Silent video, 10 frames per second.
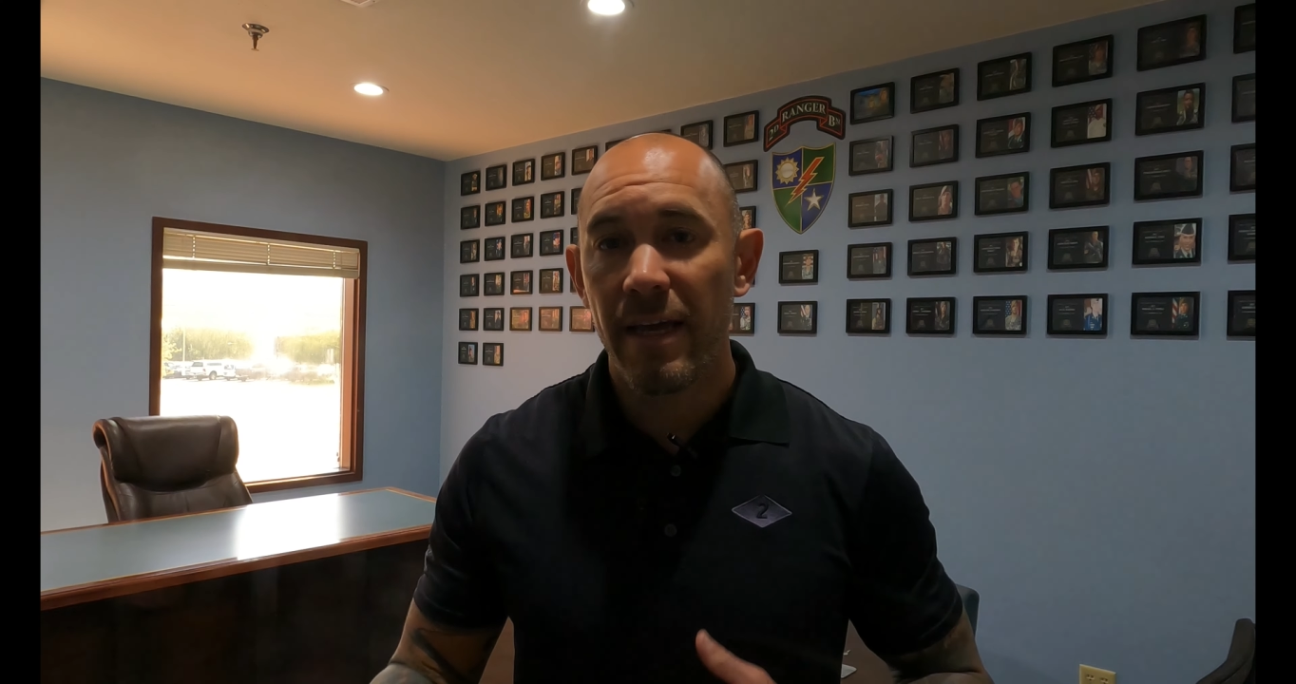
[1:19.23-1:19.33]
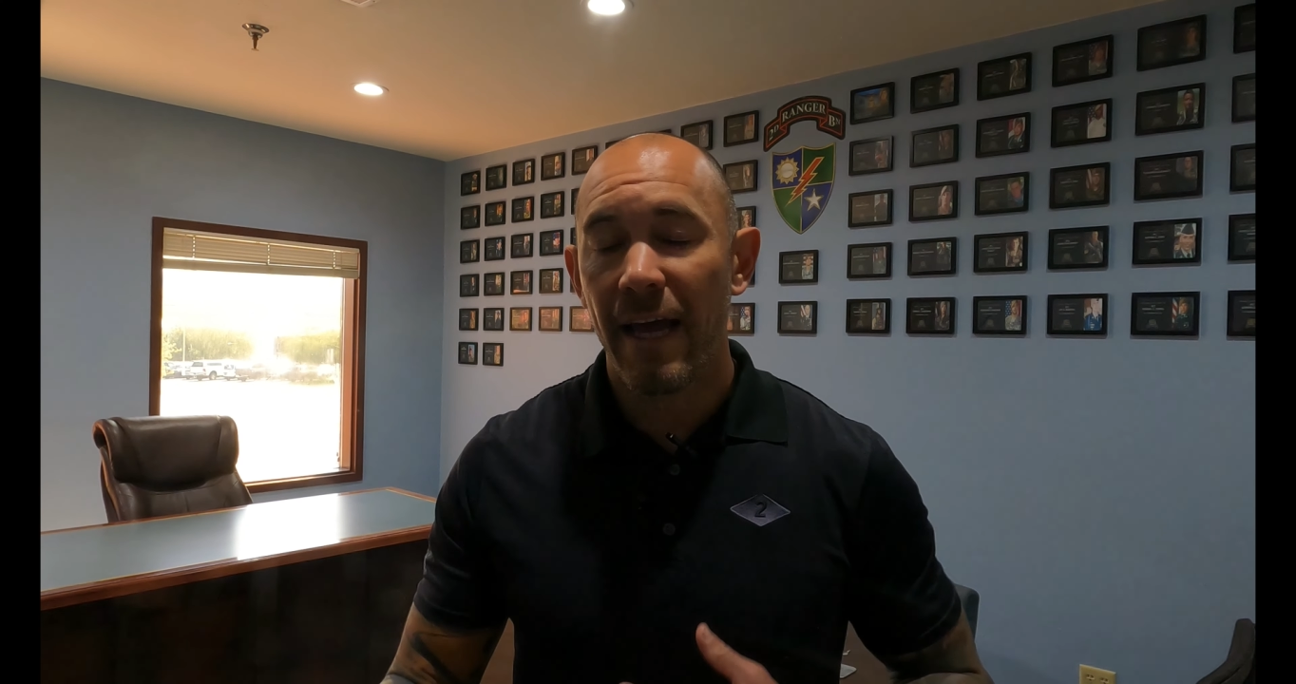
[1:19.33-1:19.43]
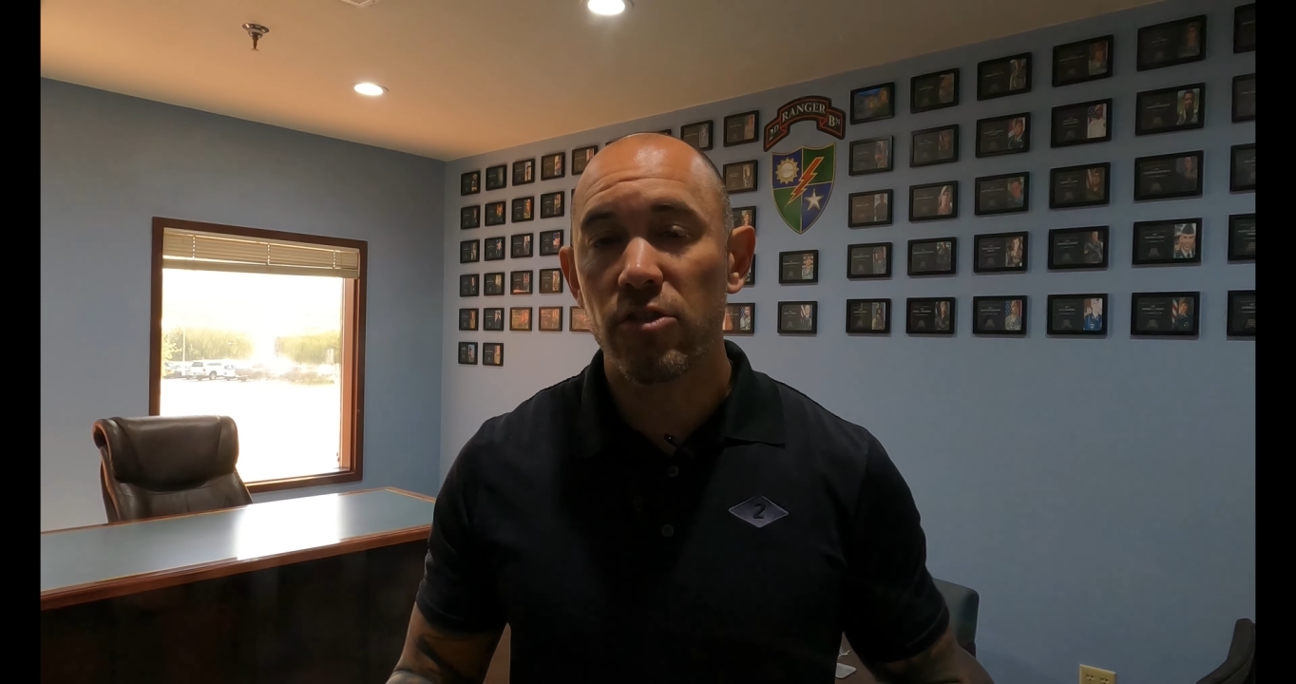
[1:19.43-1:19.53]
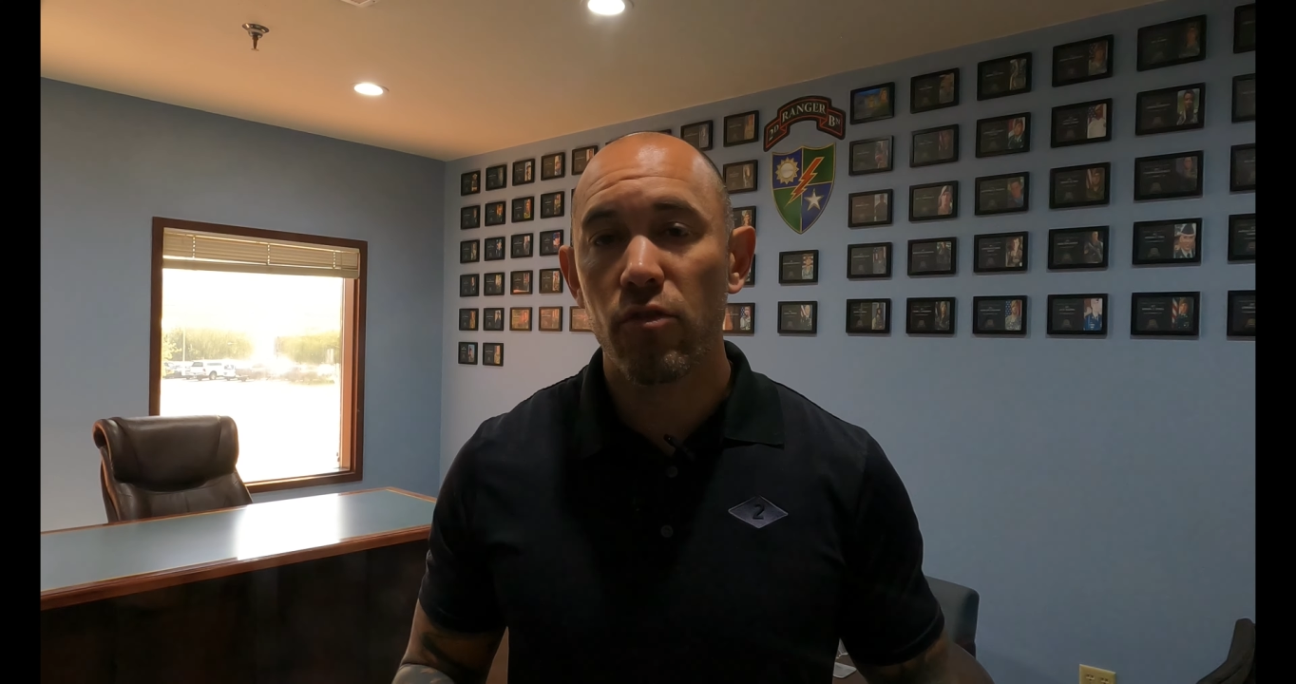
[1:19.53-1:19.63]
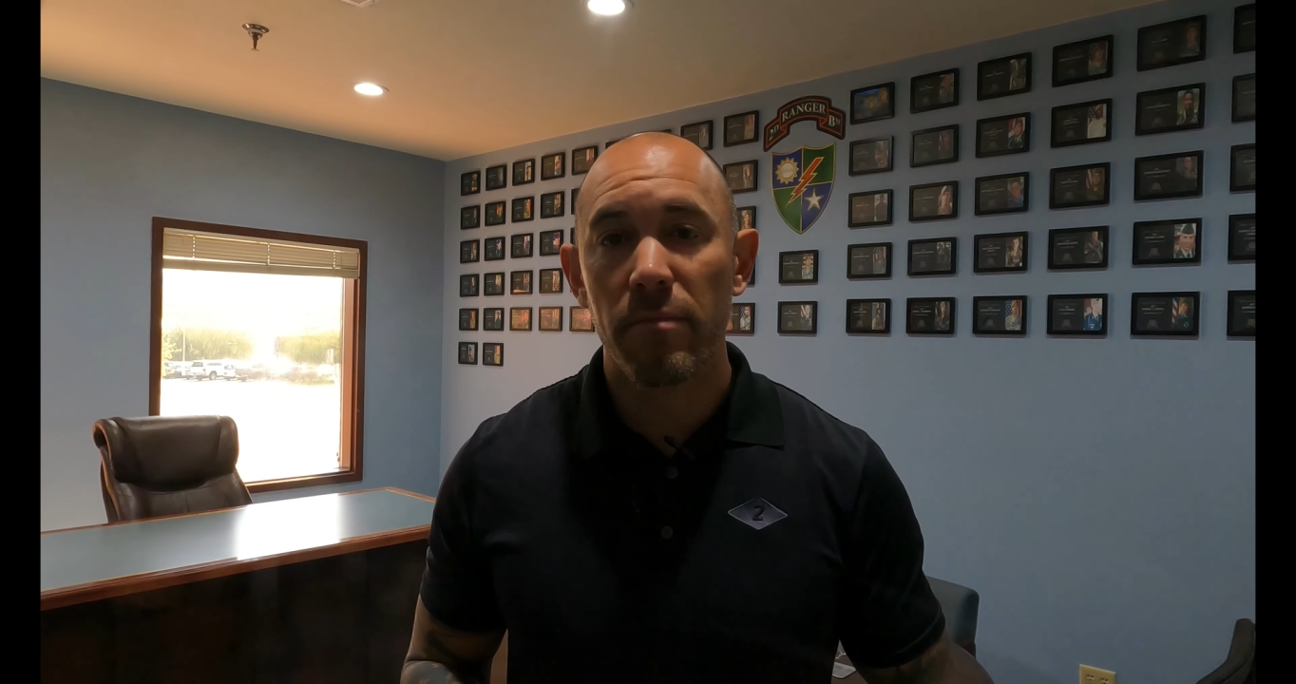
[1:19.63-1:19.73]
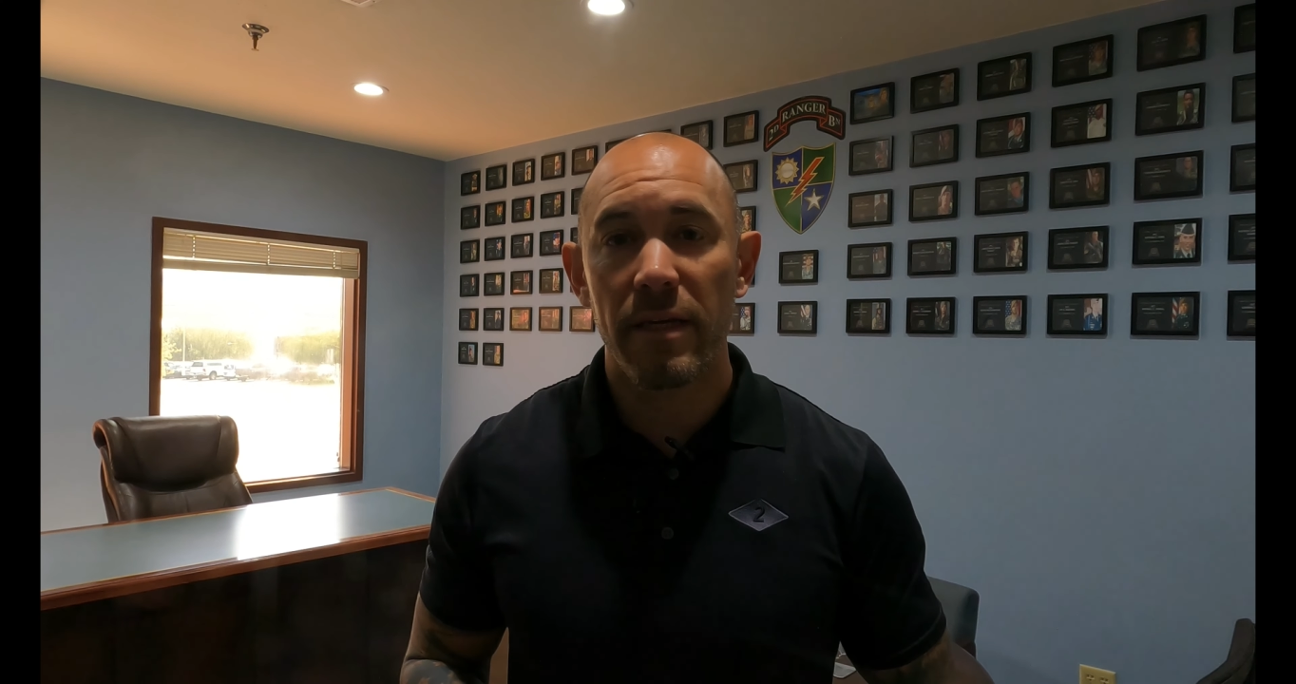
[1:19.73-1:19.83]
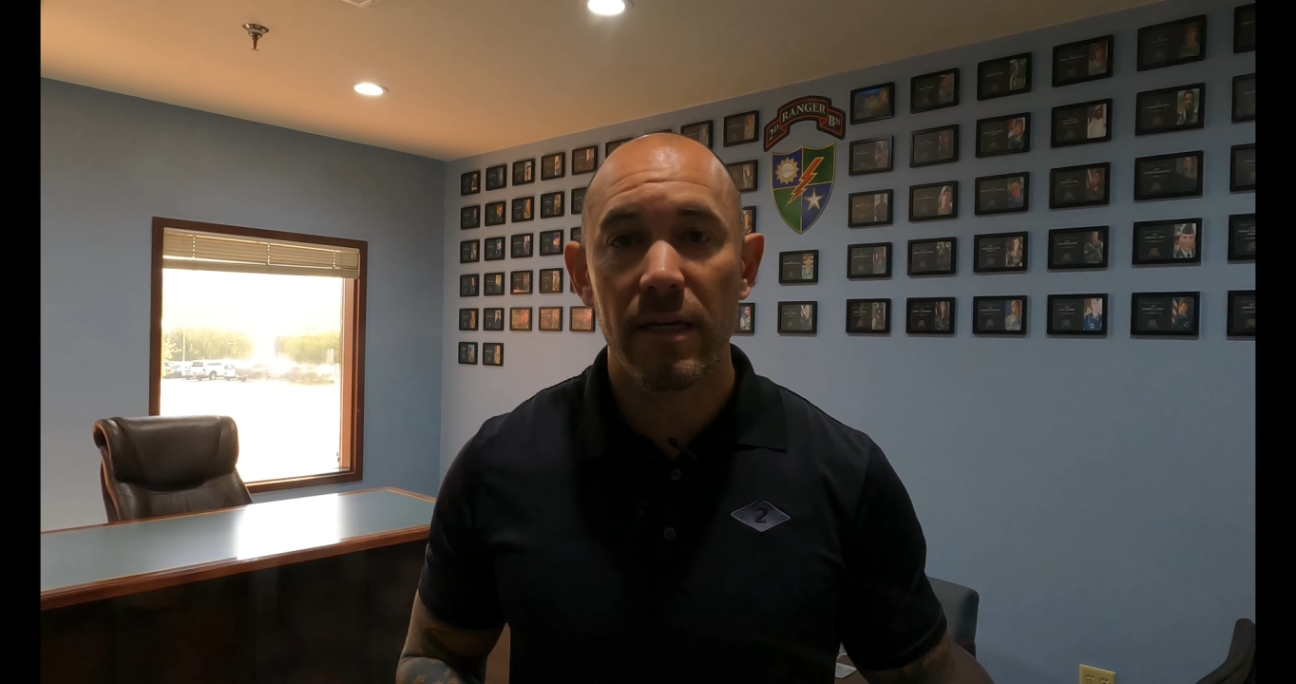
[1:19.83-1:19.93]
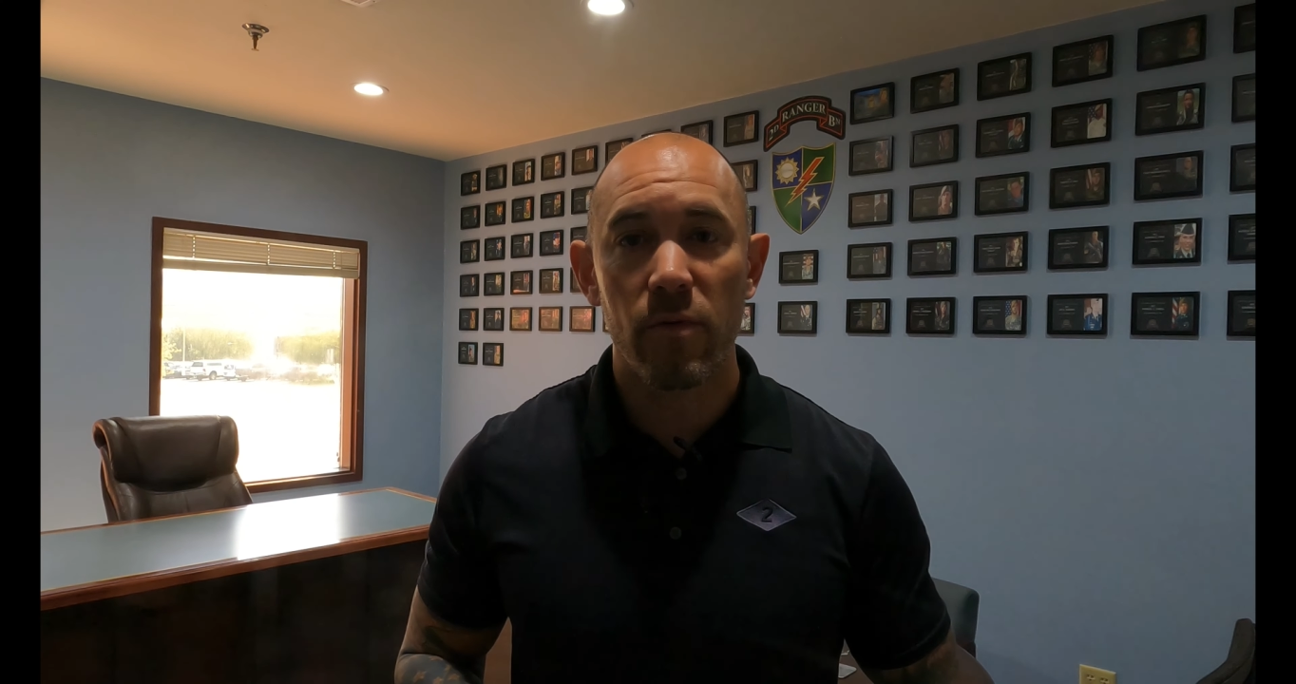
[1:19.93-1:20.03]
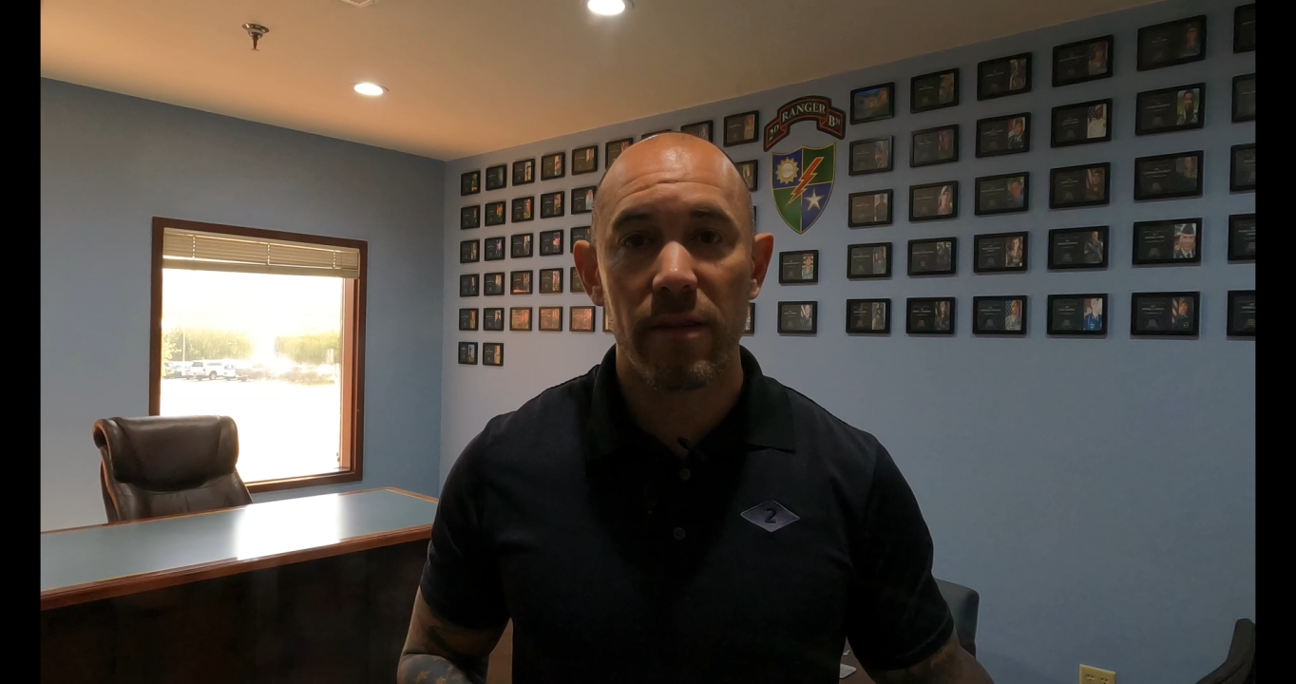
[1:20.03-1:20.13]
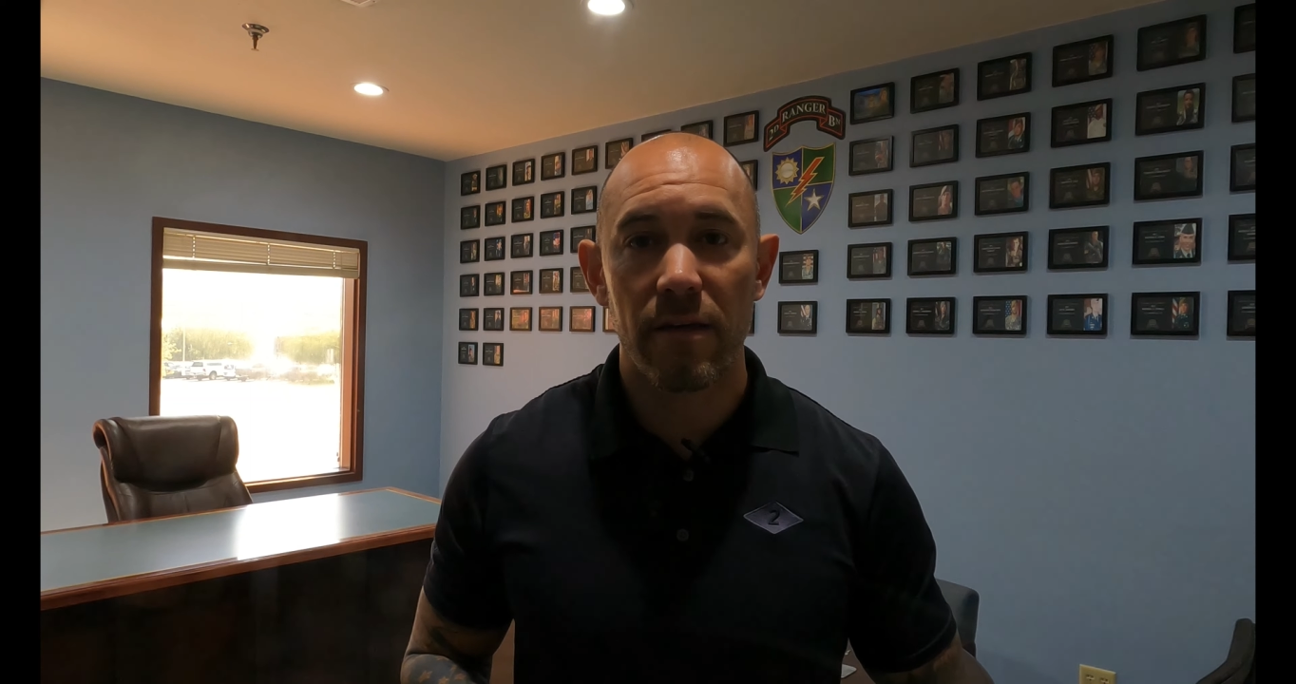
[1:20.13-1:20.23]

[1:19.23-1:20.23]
As you're meeting with